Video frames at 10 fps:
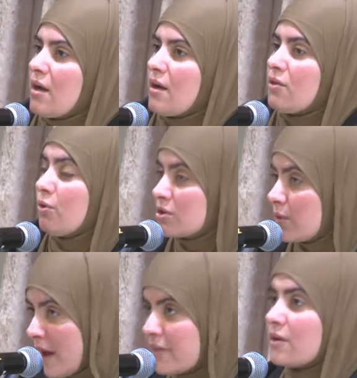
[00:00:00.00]
Those were
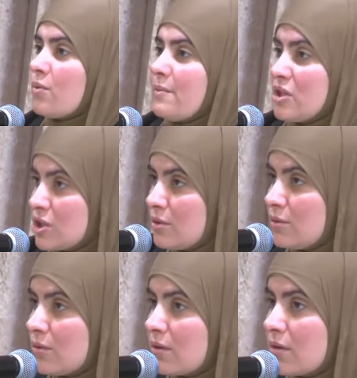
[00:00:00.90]
other women
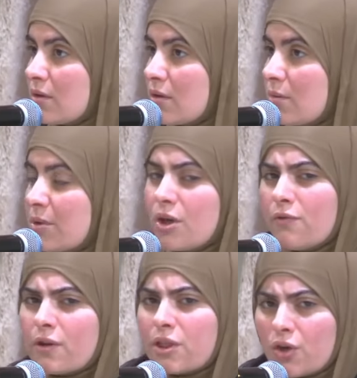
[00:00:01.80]
too, but
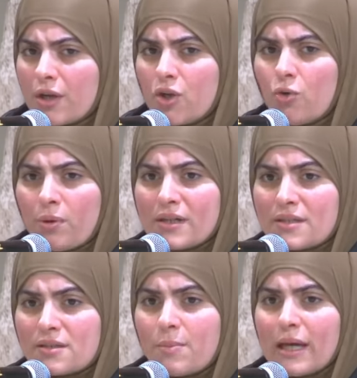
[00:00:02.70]
over thirty who
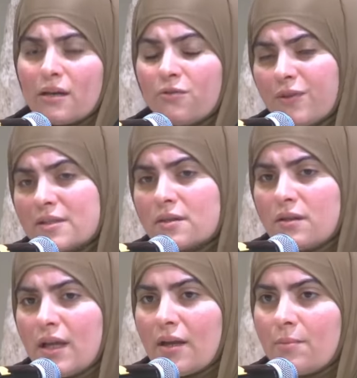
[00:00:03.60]
participated
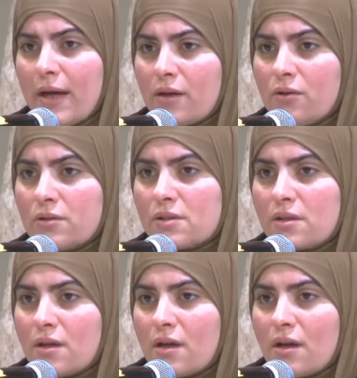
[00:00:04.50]
physically in
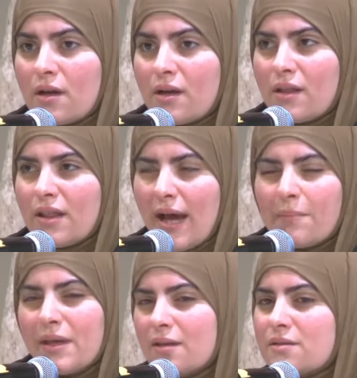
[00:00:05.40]
battles. That
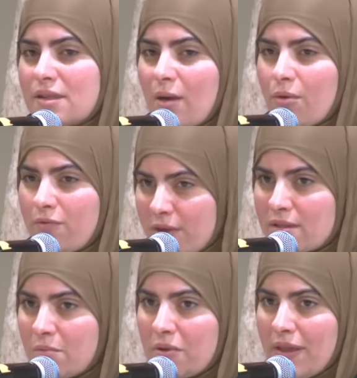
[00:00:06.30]
means they were
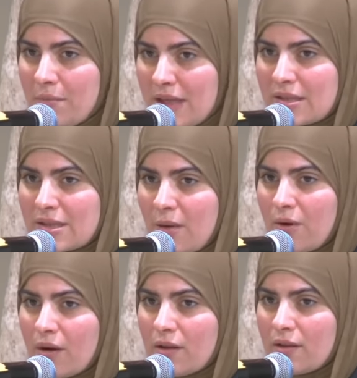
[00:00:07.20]
visible. That means they
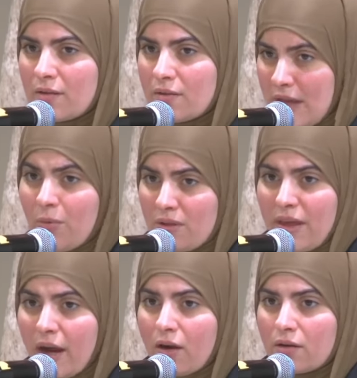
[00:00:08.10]
were, they were
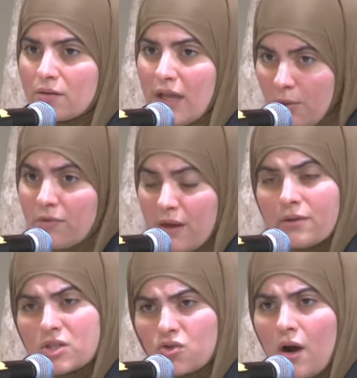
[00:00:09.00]
there. They were
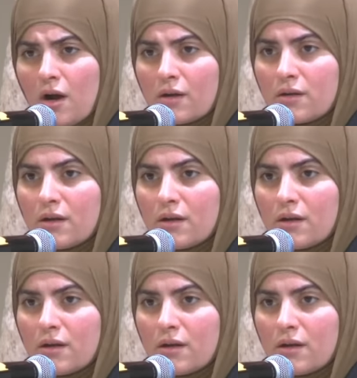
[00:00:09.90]
very strong.